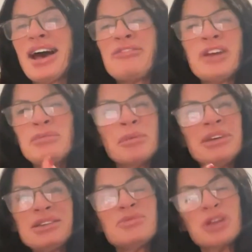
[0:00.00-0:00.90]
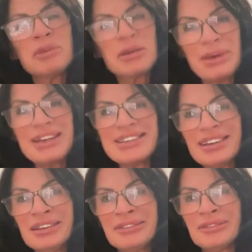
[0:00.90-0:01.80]
I find my mediumship get
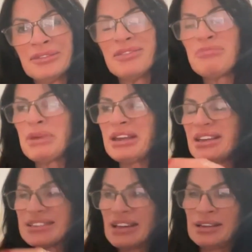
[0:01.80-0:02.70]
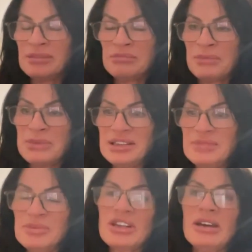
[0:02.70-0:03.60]
better. Because my
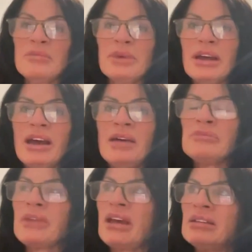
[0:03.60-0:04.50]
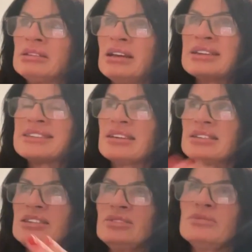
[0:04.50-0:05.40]
mediumship, I
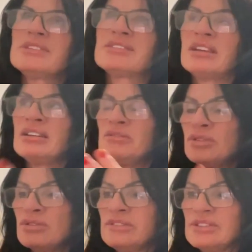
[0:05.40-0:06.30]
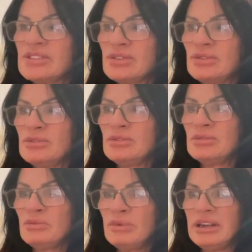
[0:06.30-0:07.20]
started noticing it evolving
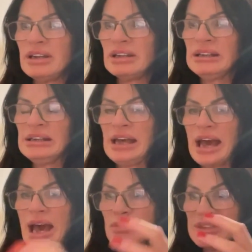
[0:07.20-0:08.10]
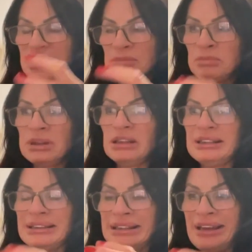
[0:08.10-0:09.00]
to where I was
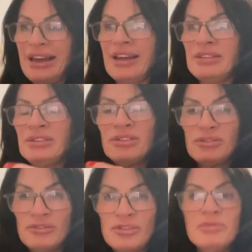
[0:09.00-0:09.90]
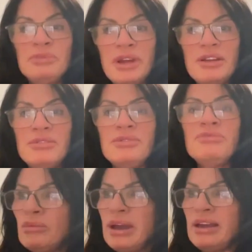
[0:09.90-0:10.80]
completely in the room now.
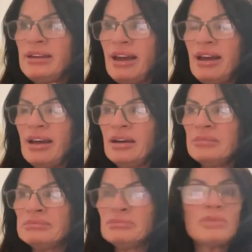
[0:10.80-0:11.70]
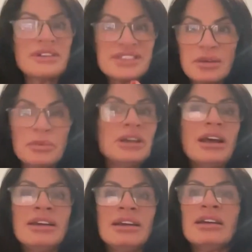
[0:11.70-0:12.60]
When I'm with someone
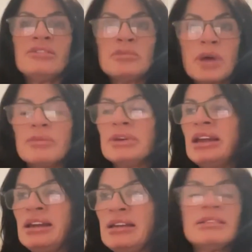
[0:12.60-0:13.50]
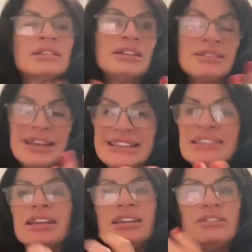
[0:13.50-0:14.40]
and if I'm coming to like the end
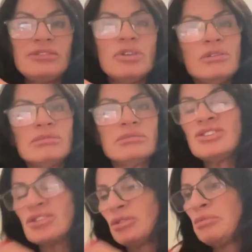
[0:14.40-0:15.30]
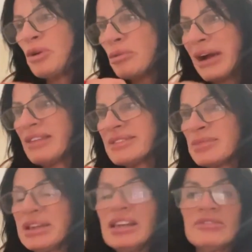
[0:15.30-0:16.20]
of life, as you know, Paul, we have to
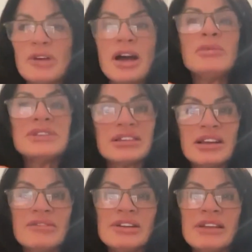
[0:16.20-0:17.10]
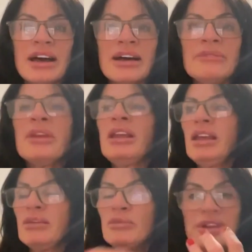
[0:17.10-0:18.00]
be careful how we deliver that
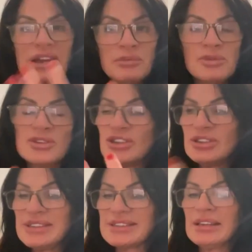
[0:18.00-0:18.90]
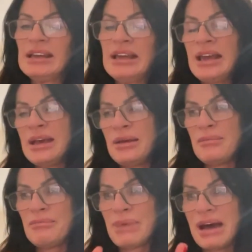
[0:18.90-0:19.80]
with the emotions.
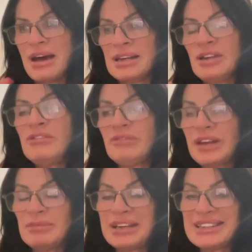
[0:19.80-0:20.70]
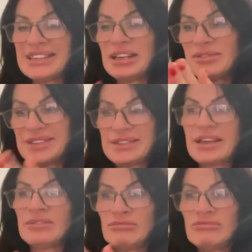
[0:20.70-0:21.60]
I now find myself
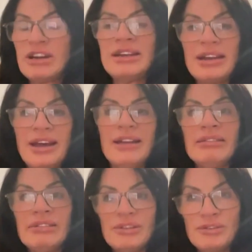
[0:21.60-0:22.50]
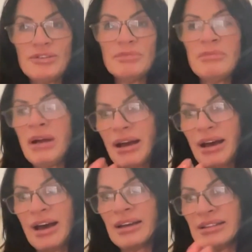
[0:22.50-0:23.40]
sitting right in the room
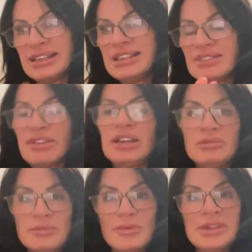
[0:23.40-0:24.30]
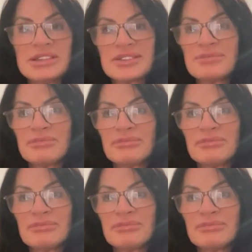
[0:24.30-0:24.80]
at these final moments.